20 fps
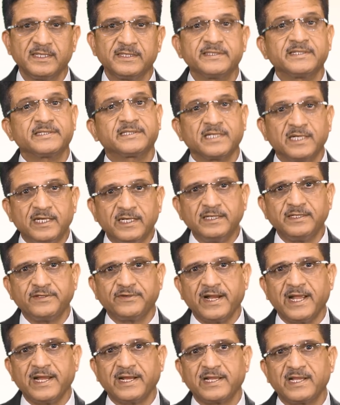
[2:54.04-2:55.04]
The third
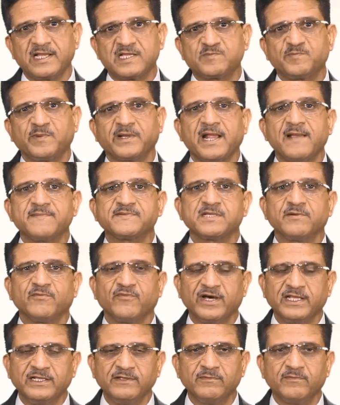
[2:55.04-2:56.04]
track is perhaps the
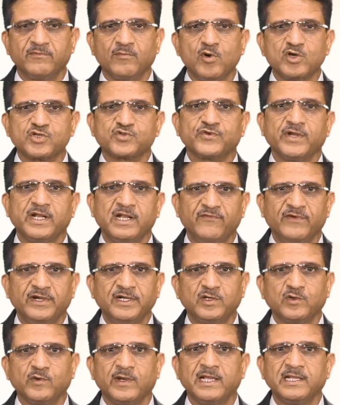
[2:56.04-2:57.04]
one most
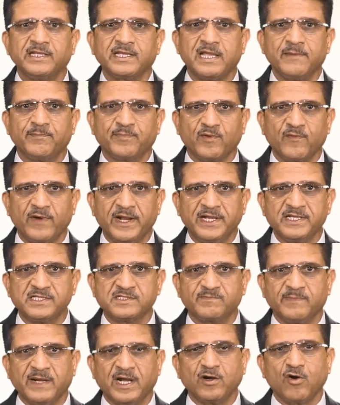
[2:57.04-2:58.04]
relevant to healthcare providers
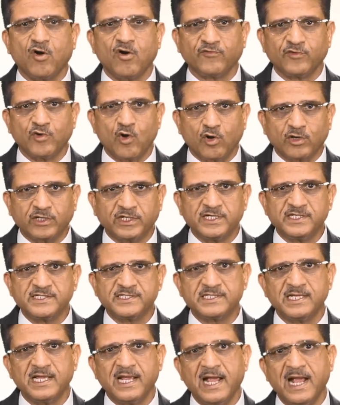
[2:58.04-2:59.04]
of
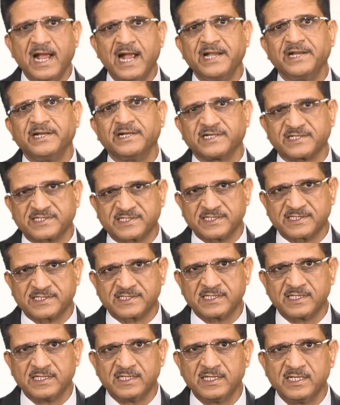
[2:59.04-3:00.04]
doctors and
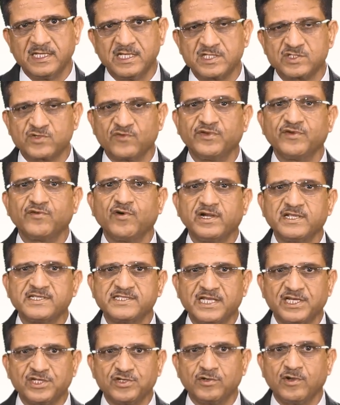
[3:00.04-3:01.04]
nurses. So we've got a
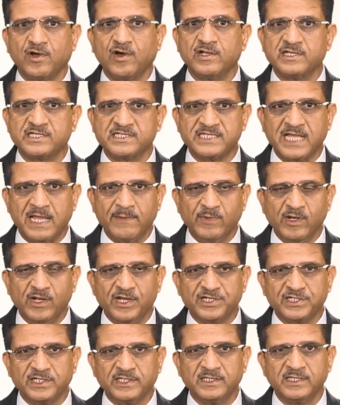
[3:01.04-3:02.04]
session on
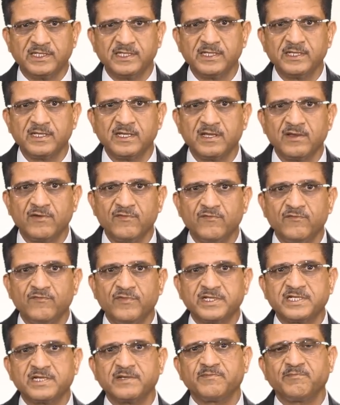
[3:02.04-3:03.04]
simulation,
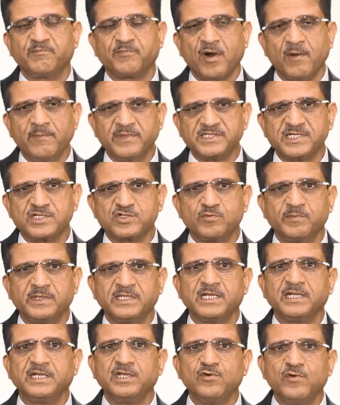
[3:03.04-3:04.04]
which promises to be
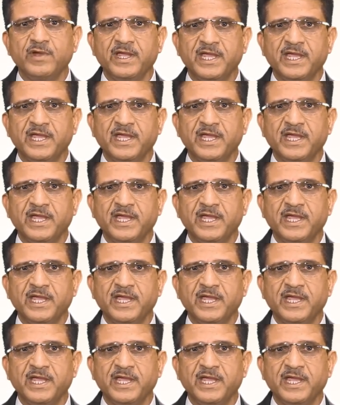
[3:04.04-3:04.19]
the new